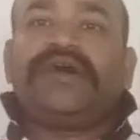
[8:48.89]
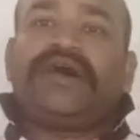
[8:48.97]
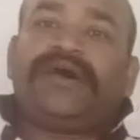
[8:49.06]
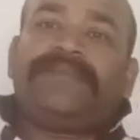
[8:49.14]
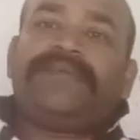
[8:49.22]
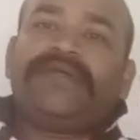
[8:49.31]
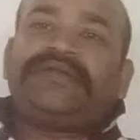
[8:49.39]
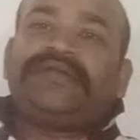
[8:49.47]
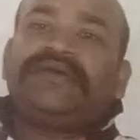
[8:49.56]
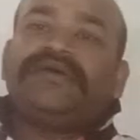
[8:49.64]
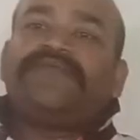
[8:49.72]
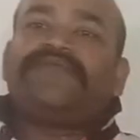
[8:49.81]
a bit
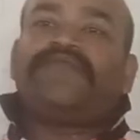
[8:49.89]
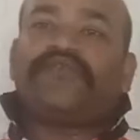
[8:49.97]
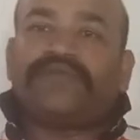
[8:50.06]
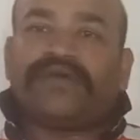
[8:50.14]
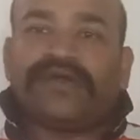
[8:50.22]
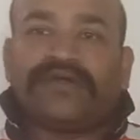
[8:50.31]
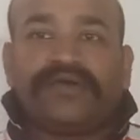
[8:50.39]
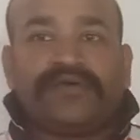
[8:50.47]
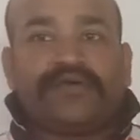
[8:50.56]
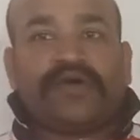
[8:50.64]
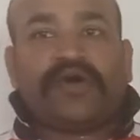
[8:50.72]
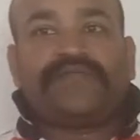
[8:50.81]
forward
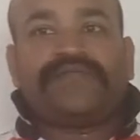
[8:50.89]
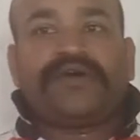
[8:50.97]
of